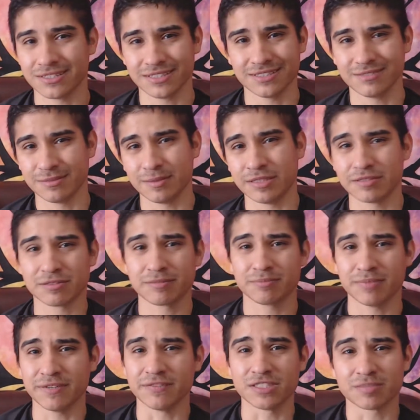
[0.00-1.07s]

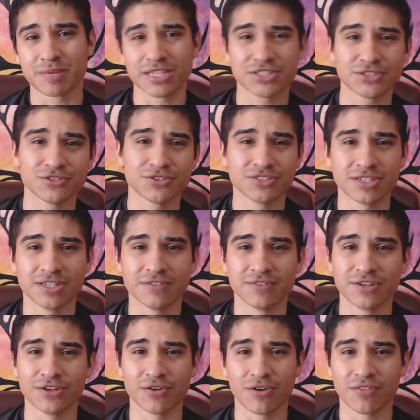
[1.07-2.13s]
Beefy Smash Dudes did a
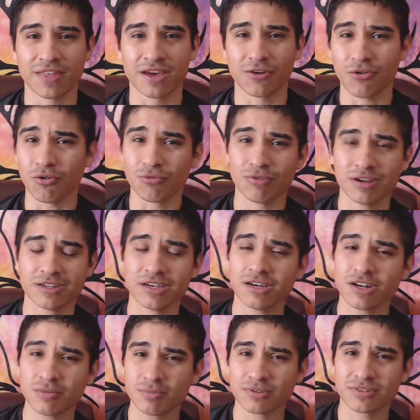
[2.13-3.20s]
video on that already, and
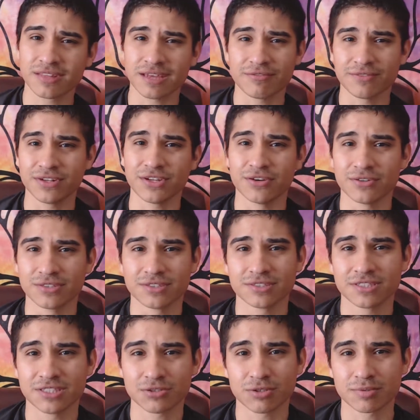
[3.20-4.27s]
I'll put that video in the
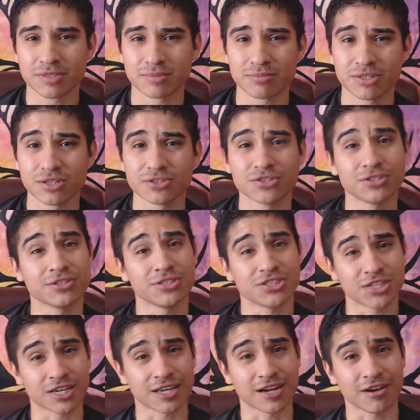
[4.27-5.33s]
description below so you can
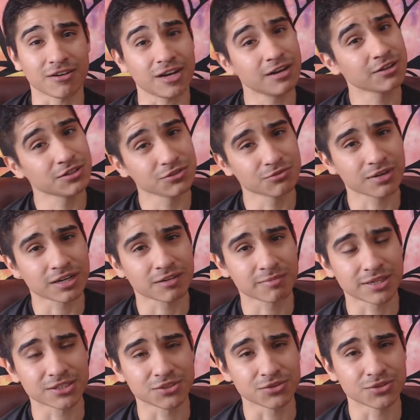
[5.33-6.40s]
check it out, and I do
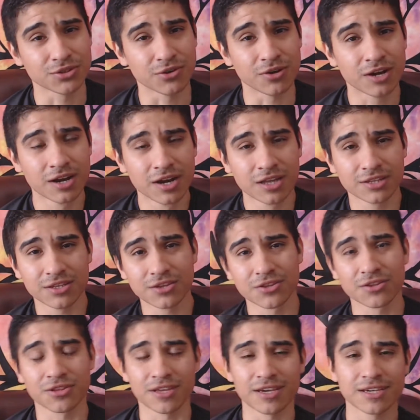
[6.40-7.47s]
recommend you do. The other
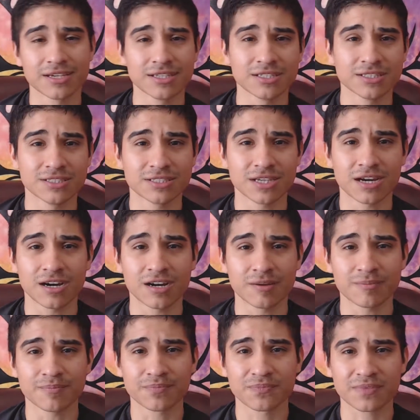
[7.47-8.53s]
thing is
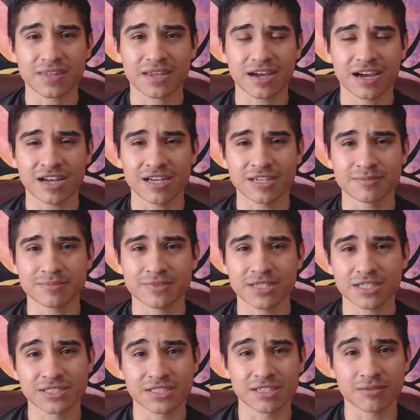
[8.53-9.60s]
I am
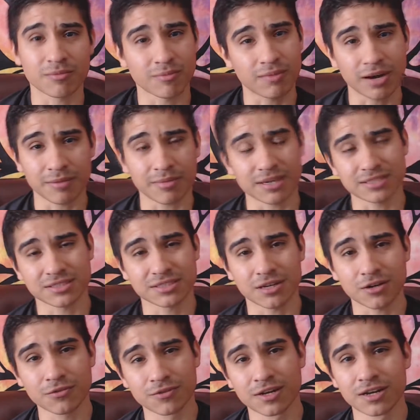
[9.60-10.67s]
testing by
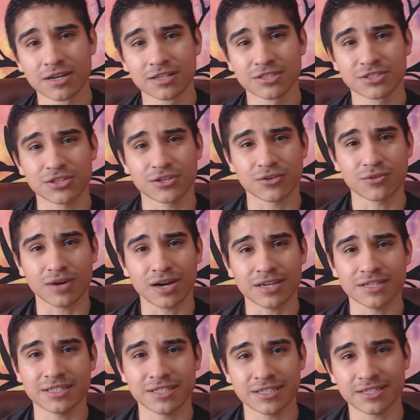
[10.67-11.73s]
myself, so I
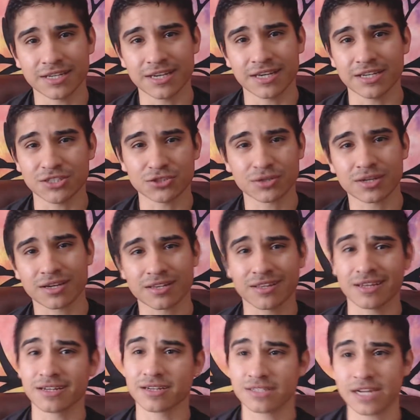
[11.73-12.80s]
did a trick
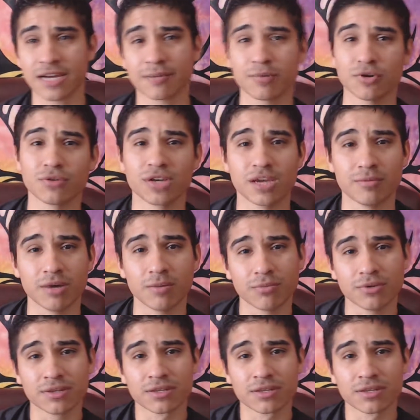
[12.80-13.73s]
that Dakbo came up with.